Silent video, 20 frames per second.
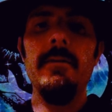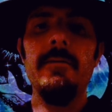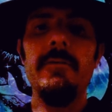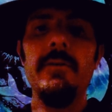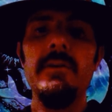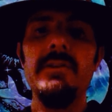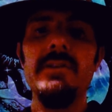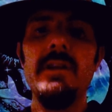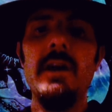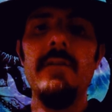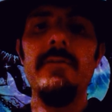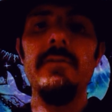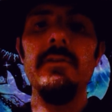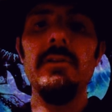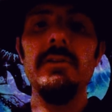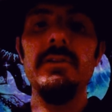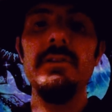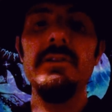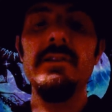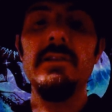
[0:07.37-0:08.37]
First off, a
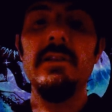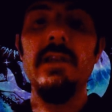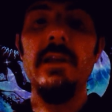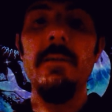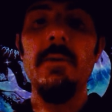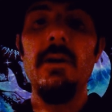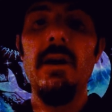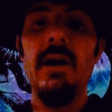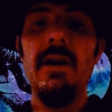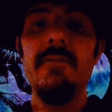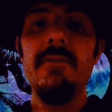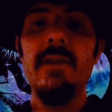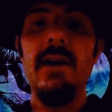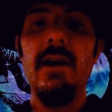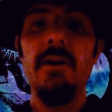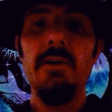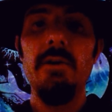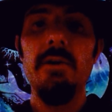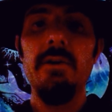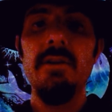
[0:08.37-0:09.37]
little disclaimer, I have
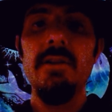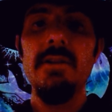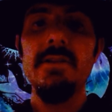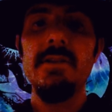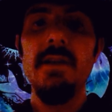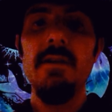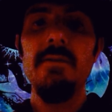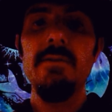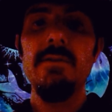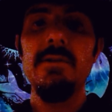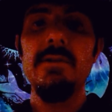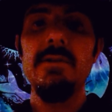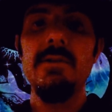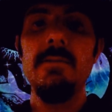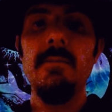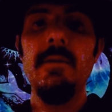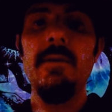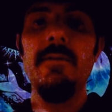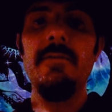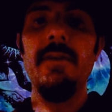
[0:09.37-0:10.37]
not heard the sound
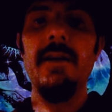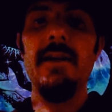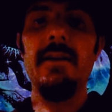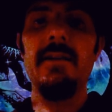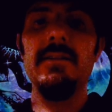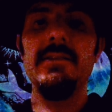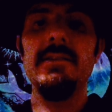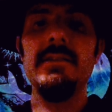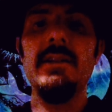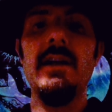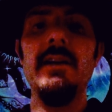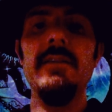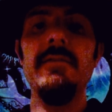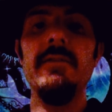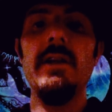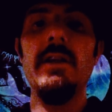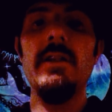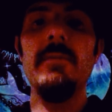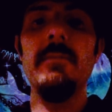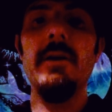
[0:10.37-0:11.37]
system. In fact, it's not
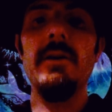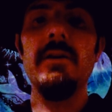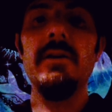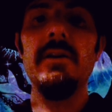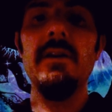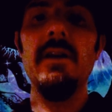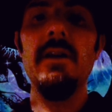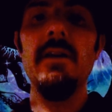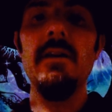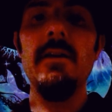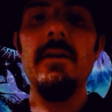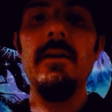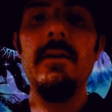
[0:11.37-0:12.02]
even on the market yet.